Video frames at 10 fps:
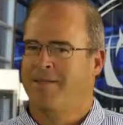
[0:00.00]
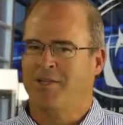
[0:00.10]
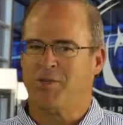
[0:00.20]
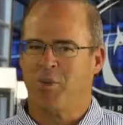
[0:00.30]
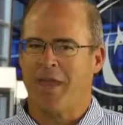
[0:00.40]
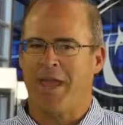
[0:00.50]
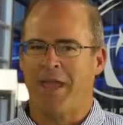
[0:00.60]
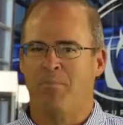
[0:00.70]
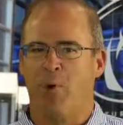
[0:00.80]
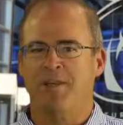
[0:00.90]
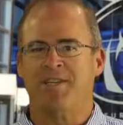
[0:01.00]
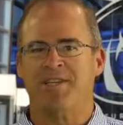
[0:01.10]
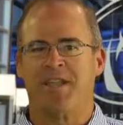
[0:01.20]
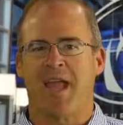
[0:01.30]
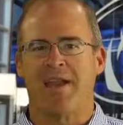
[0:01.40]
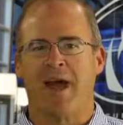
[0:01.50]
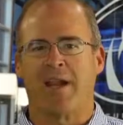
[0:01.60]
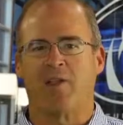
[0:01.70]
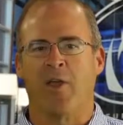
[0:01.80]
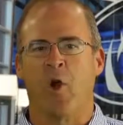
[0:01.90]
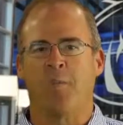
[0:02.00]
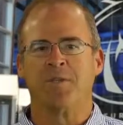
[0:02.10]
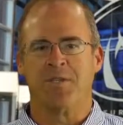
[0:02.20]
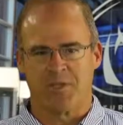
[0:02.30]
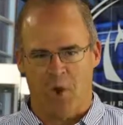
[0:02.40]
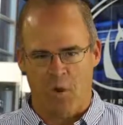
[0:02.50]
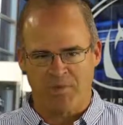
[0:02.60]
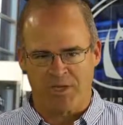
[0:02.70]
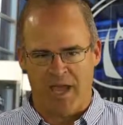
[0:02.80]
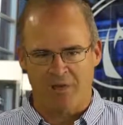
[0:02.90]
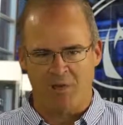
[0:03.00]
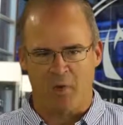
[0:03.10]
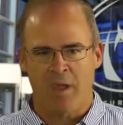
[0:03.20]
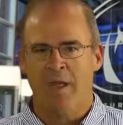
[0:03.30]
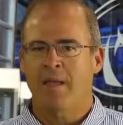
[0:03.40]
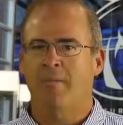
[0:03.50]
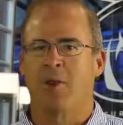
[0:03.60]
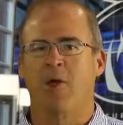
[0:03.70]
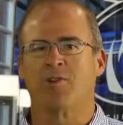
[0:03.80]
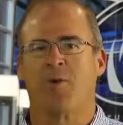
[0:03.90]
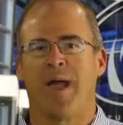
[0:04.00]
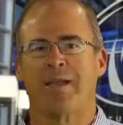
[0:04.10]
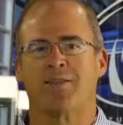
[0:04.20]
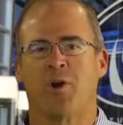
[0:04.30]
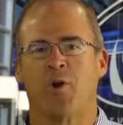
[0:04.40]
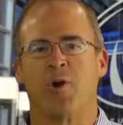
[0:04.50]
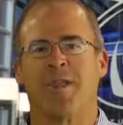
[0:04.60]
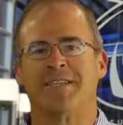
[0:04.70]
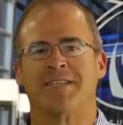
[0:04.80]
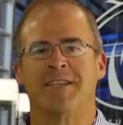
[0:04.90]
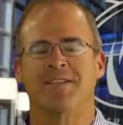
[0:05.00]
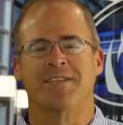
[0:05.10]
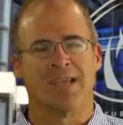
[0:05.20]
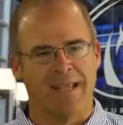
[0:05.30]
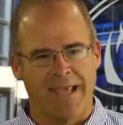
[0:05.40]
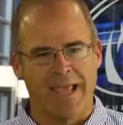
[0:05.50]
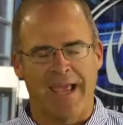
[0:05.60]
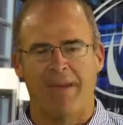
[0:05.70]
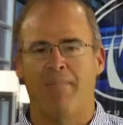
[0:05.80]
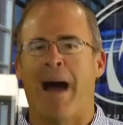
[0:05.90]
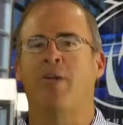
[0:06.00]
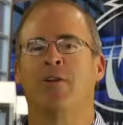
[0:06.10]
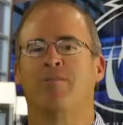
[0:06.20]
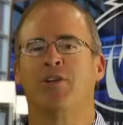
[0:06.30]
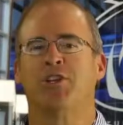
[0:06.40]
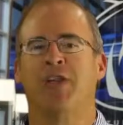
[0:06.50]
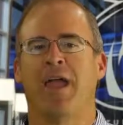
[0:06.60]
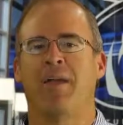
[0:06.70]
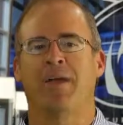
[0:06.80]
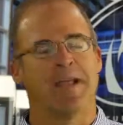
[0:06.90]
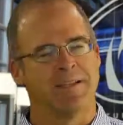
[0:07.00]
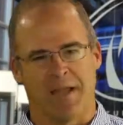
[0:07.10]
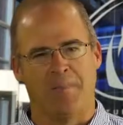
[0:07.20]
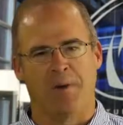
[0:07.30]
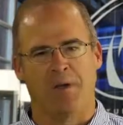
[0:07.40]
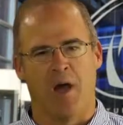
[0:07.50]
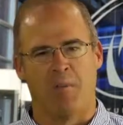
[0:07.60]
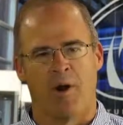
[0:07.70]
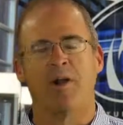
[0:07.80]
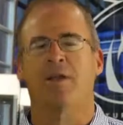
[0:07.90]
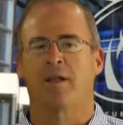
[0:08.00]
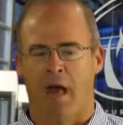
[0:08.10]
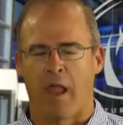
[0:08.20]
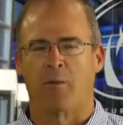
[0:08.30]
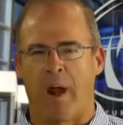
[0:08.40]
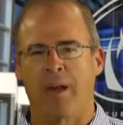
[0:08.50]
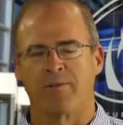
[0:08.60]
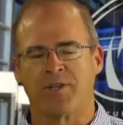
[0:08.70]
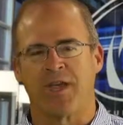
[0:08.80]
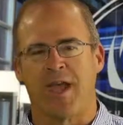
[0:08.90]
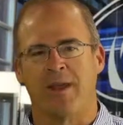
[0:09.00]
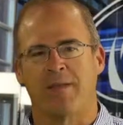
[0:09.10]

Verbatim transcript: This weekend, Boise State not only opens its home schedule, but also has an early season league and Mountain Division game against up-and-comer Colorado State.